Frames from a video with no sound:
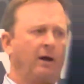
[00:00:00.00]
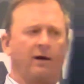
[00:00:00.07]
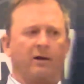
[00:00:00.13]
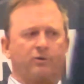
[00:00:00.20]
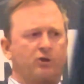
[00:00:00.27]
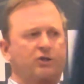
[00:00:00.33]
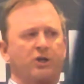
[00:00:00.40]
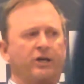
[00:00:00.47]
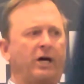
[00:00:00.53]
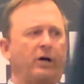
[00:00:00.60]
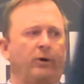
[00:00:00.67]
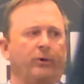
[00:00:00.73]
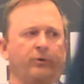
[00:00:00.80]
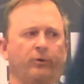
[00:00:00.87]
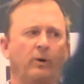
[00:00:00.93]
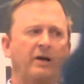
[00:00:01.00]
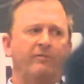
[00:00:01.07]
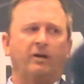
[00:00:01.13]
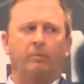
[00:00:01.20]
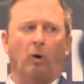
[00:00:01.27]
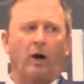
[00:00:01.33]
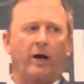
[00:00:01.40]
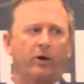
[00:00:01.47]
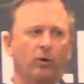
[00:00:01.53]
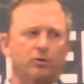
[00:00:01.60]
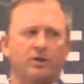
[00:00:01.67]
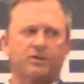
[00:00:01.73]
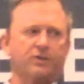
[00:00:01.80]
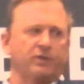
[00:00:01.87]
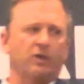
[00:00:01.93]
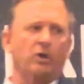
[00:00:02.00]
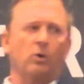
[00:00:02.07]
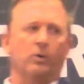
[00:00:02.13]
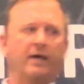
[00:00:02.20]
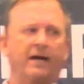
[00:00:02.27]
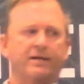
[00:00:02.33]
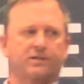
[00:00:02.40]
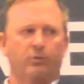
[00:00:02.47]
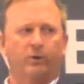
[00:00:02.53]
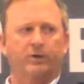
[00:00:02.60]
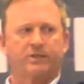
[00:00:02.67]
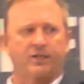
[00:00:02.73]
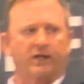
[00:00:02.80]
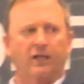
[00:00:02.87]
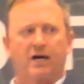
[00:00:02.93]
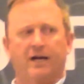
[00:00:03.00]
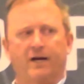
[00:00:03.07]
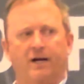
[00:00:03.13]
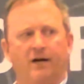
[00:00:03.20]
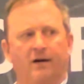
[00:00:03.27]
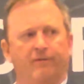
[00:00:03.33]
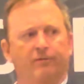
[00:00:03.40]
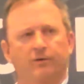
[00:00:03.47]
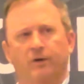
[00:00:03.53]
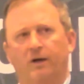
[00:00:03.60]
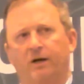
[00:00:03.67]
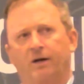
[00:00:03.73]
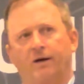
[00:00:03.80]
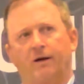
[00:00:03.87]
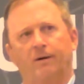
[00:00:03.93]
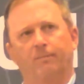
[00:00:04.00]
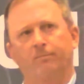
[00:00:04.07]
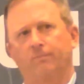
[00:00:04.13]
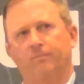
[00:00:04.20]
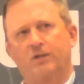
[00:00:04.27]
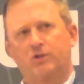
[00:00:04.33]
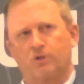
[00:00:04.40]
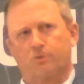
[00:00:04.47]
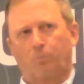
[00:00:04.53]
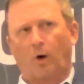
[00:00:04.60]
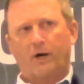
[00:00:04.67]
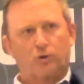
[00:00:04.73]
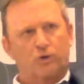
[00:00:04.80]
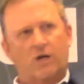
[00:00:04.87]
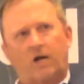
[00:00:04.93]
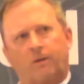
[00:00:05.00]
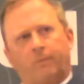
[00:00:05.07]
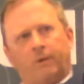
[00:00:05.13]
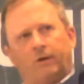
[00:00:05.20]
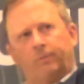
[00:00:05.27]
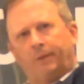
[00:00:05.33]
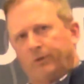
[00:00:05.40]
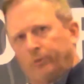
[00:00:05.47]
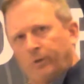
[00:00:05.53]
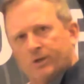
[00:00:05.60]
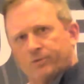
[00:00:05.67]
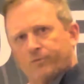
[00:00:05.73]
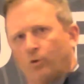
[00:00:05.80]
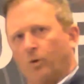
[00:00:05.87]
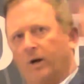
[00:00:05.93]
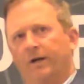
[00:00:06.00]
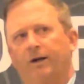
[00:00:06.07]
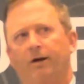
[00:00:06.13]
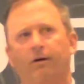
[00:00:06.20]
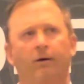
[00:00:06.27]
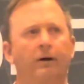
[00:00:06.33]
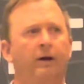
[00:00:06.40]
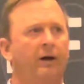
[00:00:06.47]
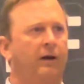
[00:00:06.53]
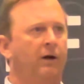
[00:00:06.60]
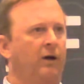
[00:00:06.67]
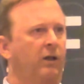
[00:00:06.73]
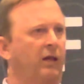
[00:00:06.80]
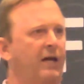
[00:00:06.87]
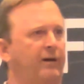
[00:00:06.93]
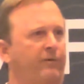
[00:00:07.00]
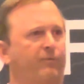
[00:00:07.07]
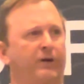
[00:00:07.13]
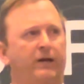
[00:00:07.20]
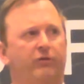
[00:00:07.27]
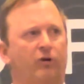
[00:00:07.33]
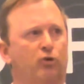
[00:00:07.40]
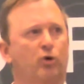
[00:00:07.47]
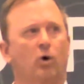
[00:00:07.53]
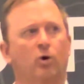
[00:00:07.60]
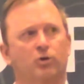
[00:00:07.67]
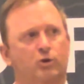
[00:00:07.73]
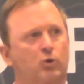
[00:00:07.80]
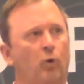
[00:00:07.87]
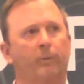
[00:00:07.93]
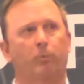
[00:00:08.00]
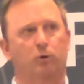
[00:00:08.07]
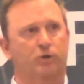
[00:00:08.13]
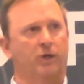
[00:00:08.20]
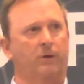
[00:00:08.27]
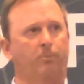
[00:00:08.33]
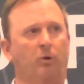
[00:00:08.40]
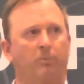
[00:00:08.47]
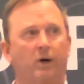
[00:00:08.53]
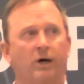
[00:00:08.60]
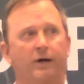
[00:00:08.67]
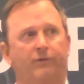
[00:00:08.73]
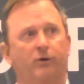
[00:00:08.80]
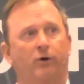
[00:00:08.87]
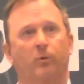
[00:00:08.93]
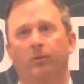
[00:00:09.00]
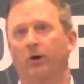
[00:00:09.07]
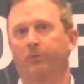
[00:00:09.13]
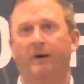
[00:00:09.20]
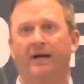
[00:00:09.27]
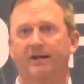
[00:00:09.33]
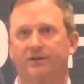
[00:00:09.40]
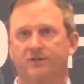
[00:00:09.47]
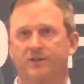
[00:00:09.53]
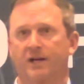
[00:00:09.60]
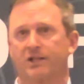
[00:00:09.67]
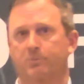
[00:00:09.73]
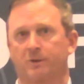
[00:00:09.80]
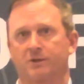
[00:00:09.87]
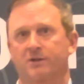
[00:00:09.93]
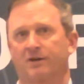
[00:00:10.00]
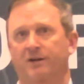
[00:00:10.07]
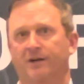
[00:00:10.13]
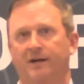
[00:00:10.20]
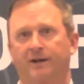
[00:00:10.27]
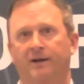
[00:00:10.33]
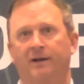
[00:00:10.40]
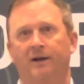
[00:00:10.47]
just a note, Ray v. Breakers, this is an old case that we see a lot of. This is Breakers condominium on the reservoir out here. Late fees are charged at 20% per month on unpaid assessments. All right,